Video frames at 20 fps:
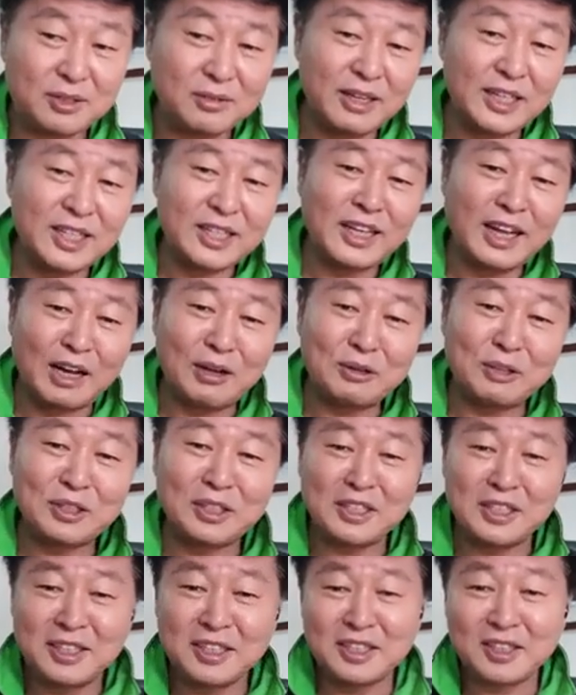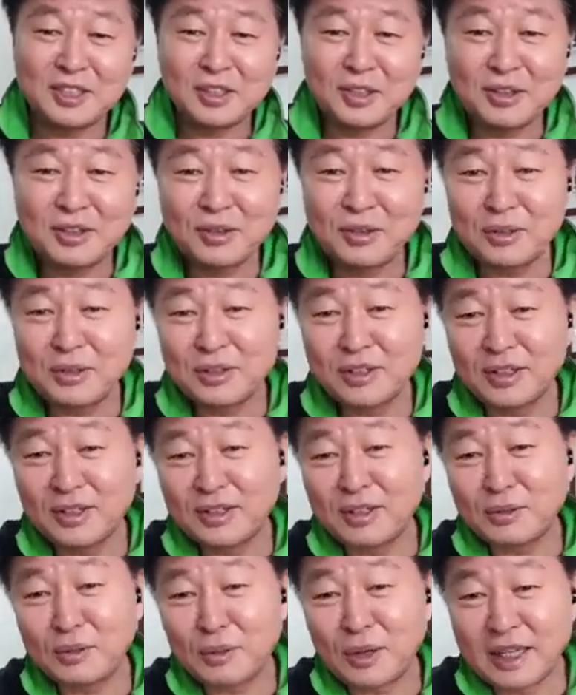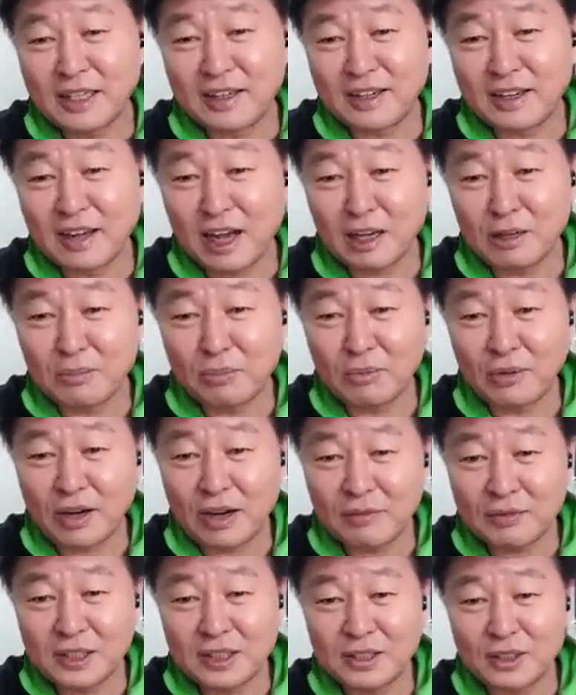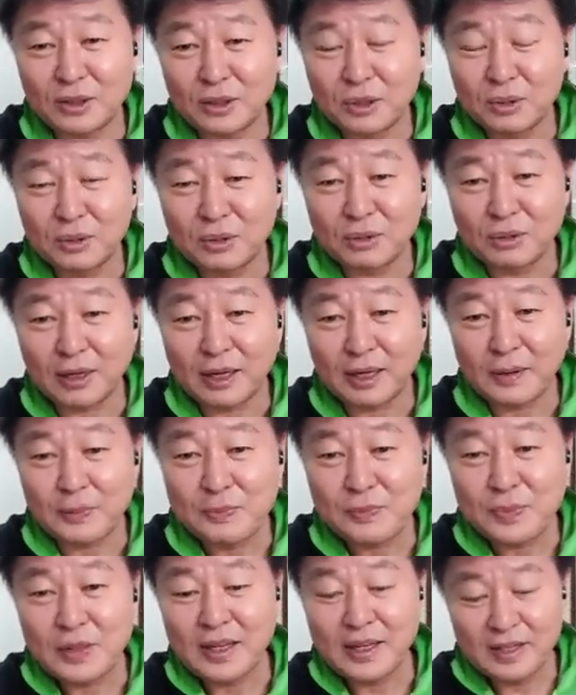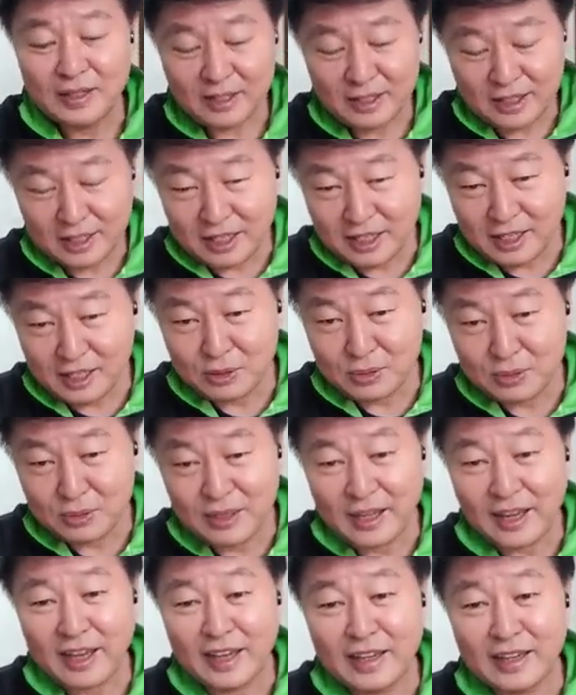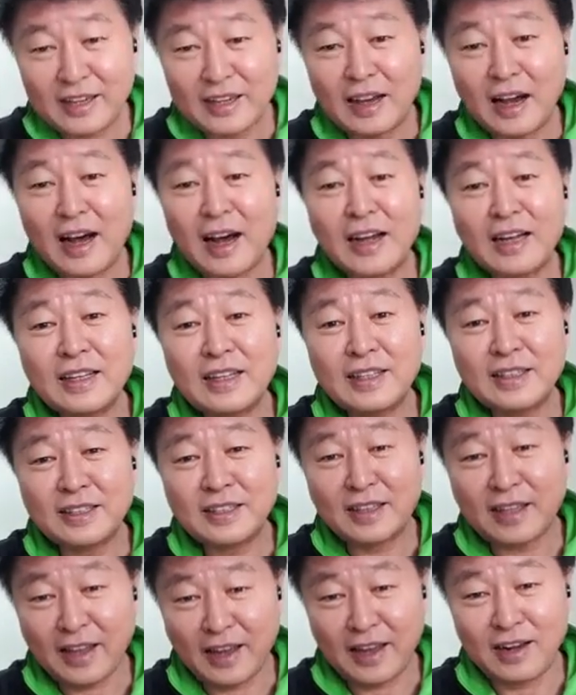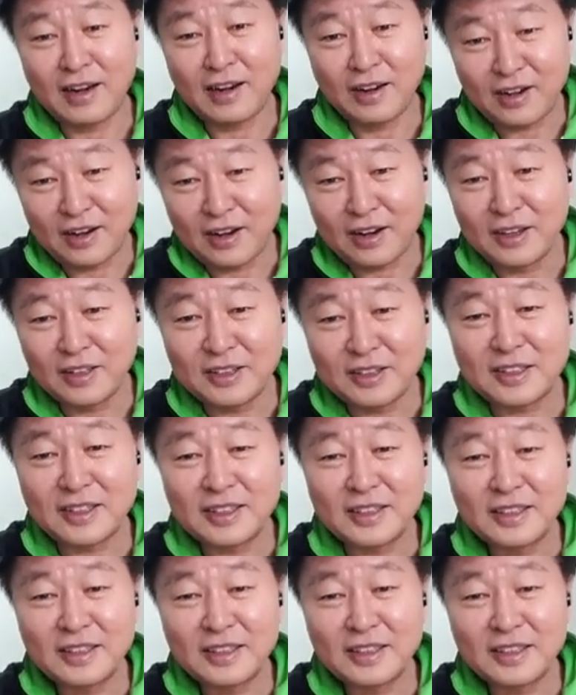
3,000 years ago the, what God promised Joshua. Still today, God is tell us,